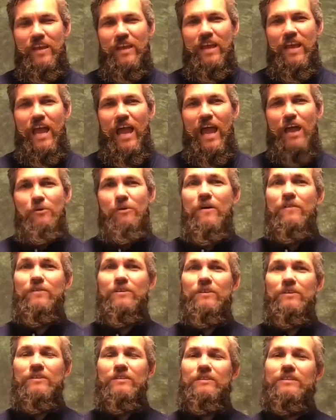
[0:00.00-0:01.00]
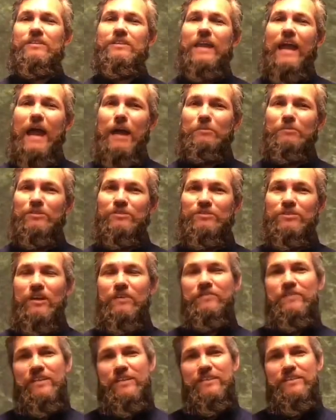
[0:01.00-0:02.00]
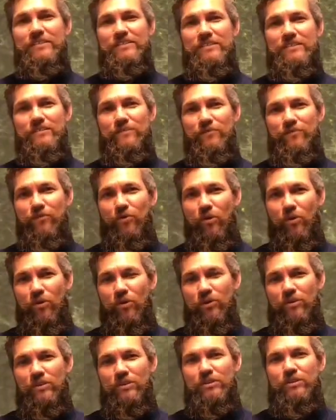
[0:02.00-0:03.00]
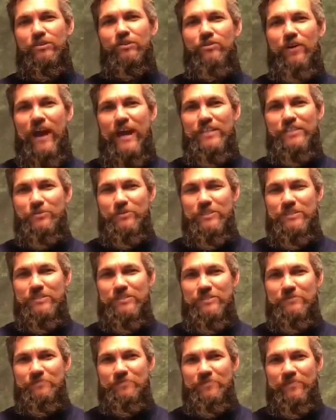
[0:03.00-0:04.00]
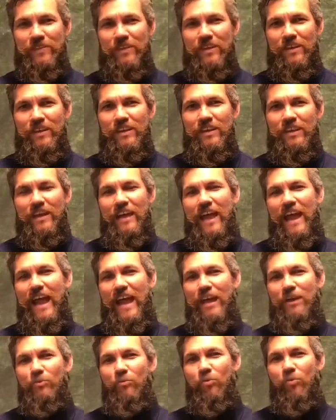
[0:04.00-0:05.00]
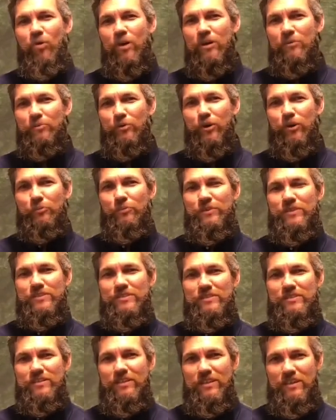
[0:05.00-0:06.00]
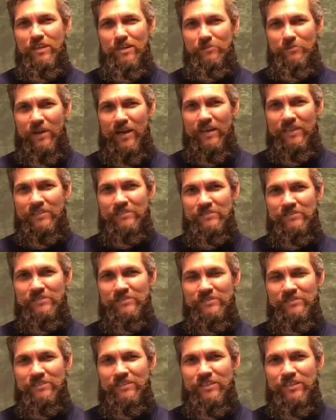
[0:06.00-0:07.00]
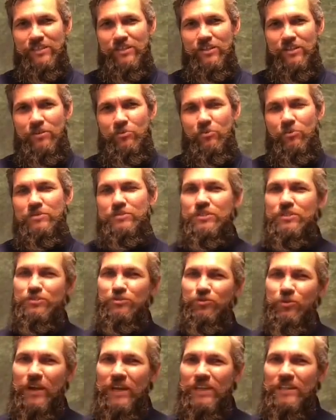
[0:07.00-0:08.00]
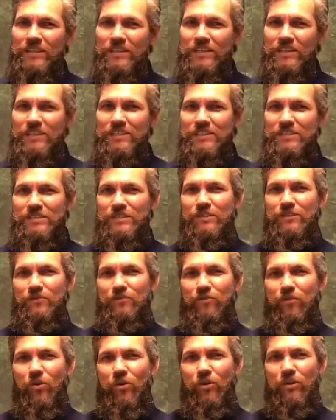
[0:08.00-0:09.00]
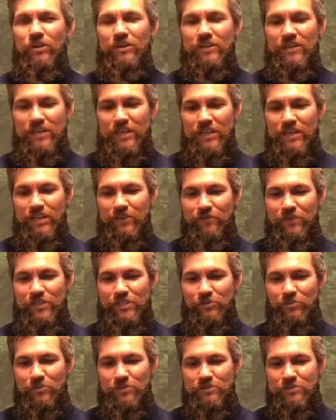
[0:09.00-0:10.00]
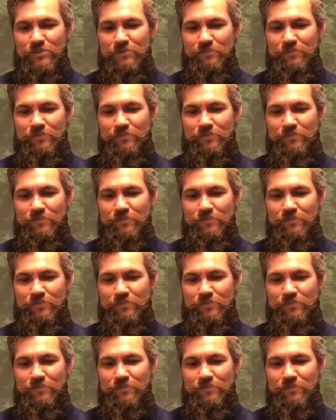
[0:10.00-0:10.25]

However, the captors of these four graduates had one purpose in mind, was to train these four individuals